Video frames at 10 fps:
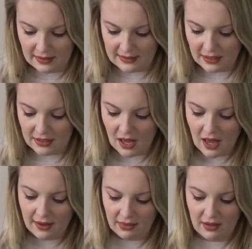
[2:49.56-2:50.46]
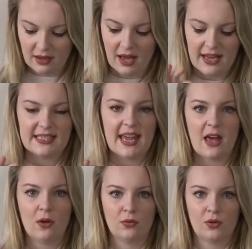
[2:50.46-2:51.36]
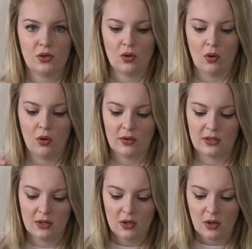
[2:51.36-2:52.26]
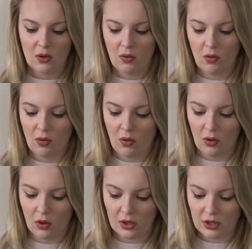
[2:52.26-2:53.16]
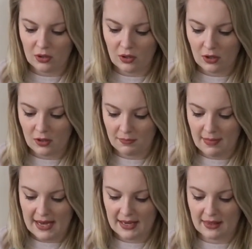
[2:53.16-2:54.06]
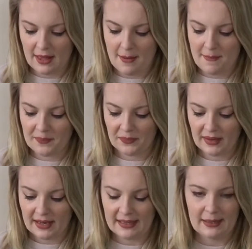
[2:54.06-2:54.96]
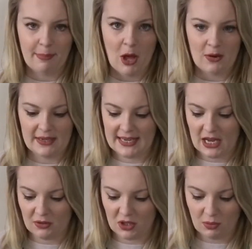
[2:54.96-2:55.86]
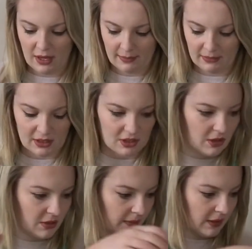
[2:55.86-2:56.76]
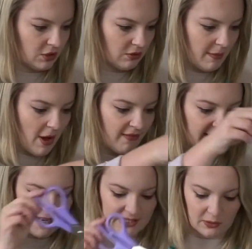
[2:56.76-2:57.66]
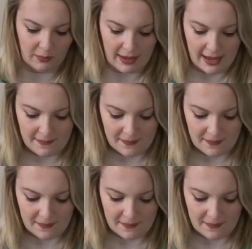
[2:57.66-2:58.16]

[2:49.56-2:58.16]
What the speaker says: Now you can either cut his hair all short, or you could make them a little ponytail, which is what I'm going to do. So I'm going to trim it off a little bit,